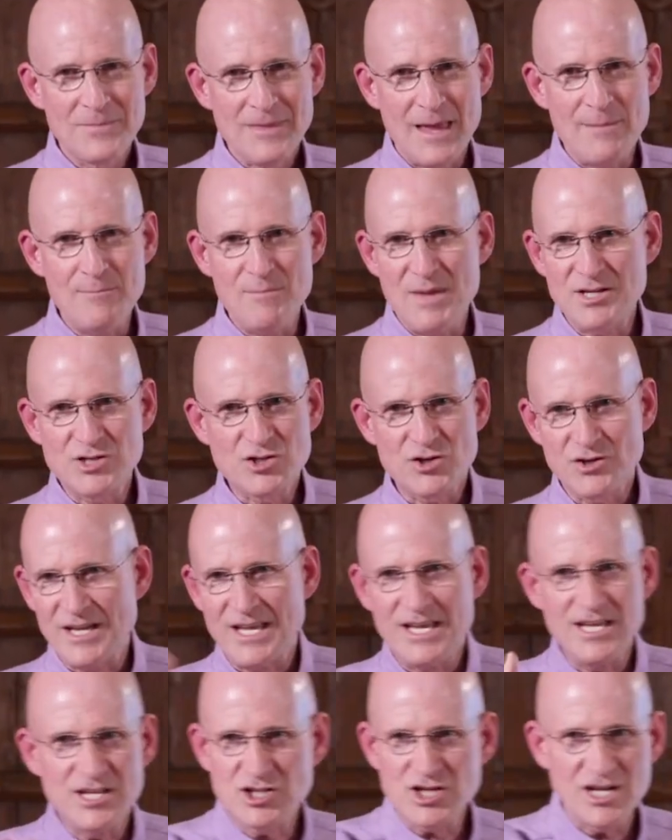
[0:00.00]
and measure
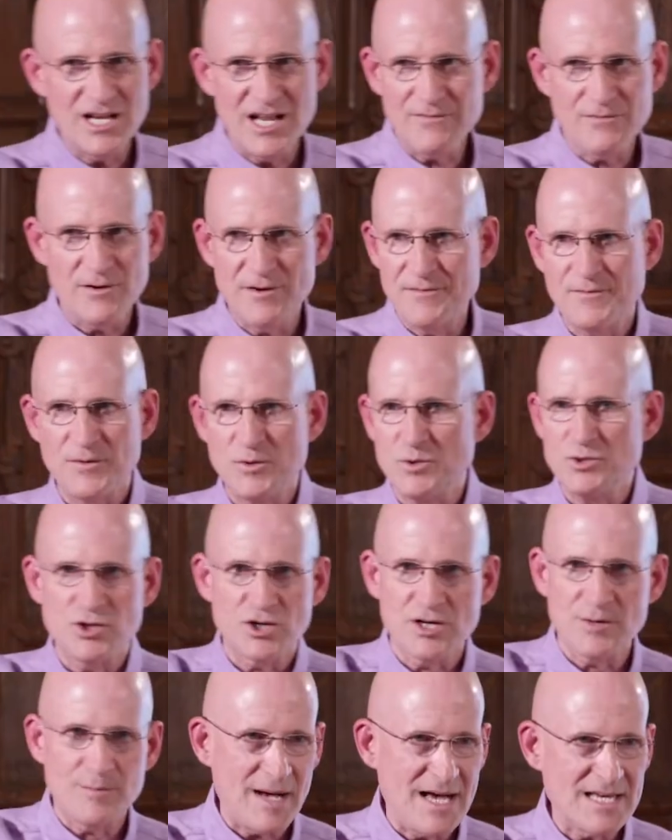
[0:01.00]
each and every food
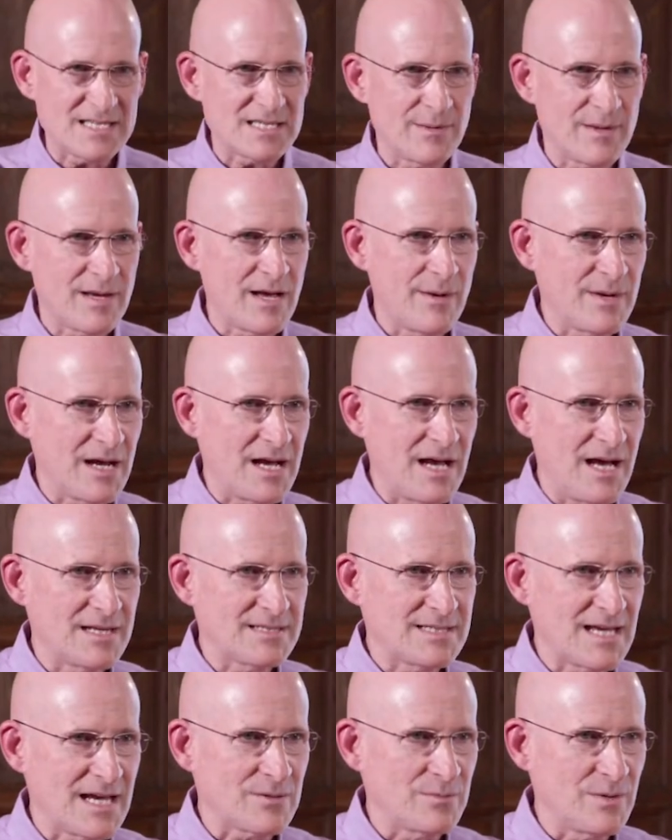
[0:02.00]
you could possibly come in
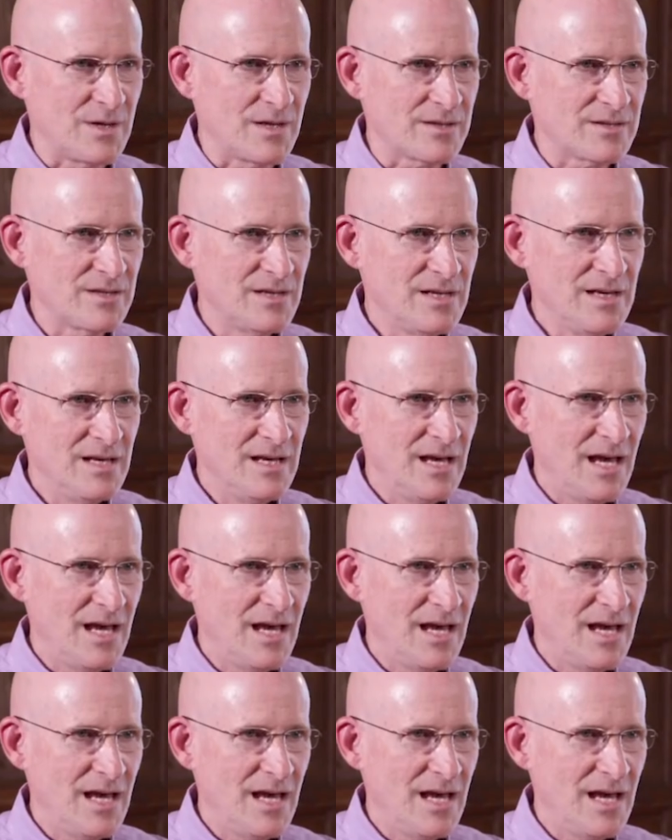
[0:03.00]
contact with